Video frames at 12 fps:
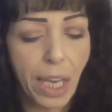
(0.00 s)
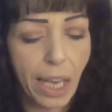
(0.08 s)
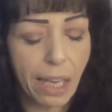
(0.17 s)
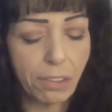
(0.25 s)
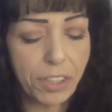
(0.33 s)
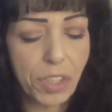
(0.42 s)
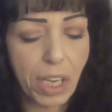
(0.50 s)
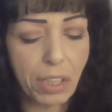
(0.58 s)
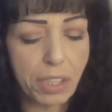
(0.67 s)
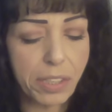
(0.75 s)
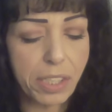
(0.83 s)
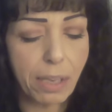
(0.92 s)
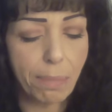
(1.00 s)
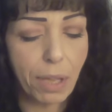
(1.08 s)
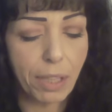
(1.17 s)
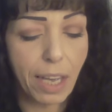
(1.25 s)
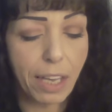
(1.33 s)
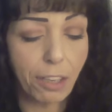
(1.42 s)
It looks like this is
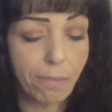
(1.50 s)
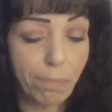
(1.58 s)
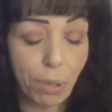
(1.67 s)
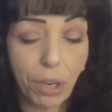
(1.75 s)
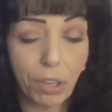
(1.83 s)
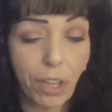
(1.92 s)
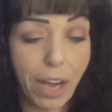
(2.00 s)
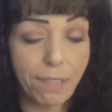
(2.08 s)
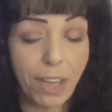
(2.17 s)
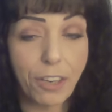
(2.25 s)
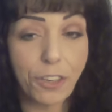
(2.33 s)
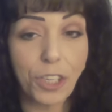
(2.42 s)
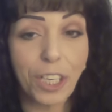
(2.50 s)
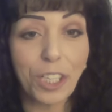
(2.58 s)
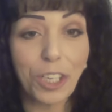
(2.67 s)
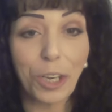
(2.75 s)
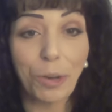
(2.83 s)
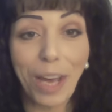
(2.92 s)
something that you've put a lot of energy
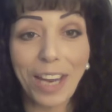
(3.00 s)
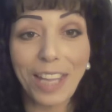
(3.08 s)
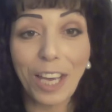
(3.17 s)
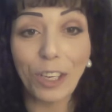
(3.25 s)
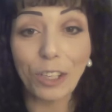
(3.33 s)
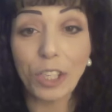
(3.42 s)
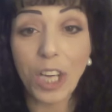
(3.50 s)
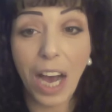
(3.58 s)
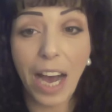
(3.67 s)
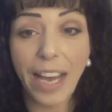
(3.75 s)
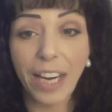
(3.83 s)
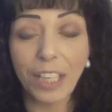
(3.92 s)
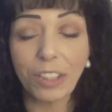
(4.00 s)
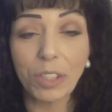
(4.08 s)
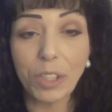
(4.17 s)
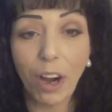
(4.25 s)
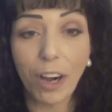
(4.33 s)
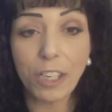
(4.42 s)
into and that you're tired.
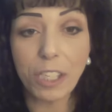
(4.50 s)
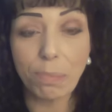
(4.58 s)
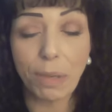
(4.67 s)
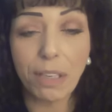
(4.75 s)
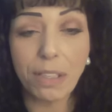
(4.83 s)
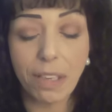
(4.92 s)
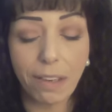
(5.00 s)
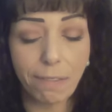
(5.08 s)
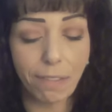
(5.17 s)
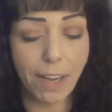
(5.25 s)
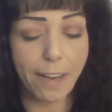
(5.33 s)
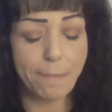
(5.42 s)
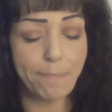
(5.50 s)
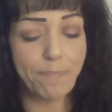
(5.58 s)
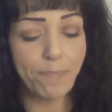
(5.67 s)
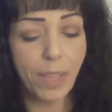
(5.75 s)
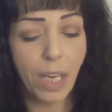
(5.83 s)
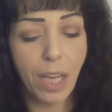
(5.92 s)
This card speaks of
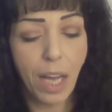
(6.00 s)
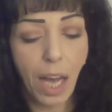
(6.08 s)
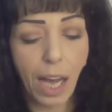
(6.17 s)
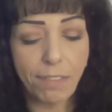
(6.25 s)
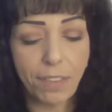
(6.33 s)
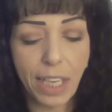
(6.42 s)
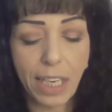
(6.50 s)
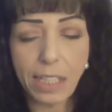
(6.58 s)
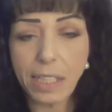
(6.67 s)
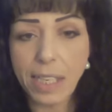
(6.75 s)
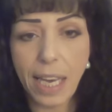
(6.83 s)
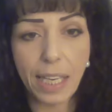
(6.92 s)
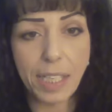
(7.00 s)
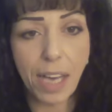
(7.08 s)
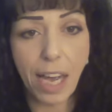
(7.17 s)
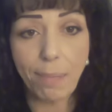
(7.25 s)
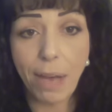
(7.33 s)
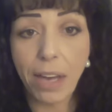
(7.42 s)
needing to take a
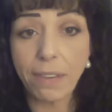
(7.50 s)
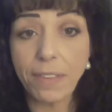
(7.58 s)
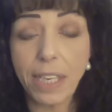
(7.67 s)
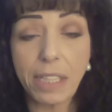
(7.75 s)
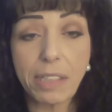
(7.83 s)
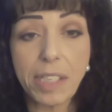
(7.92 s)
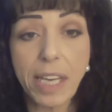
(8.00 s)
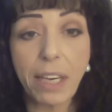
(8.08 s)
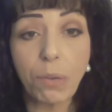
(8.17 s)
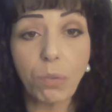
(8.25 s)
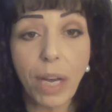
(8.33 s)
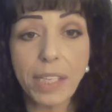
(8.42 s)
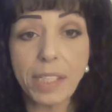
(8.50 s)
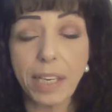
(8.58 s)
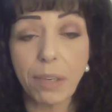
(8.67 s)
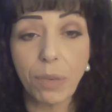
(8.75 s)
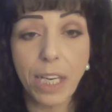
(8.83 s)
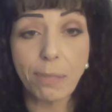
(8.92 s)
time out, of needing to take a rest and
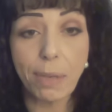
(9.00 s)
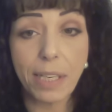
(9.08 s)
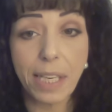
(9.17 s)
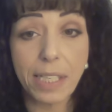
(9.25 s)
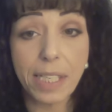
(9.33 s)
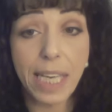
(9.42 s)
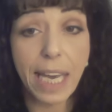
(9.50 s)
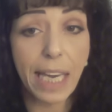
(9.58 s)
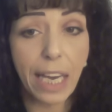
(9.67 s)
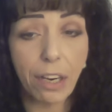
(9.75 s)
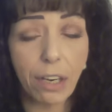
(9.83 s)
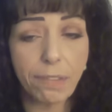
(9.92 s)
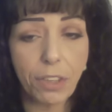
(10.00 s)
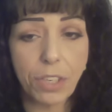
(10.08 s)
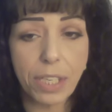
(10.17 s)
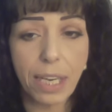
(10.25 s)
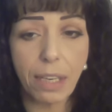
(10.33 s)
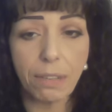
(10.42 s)
a respite and to take care of
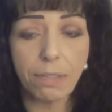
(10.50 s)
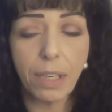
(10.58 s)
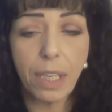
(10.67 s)
yourself.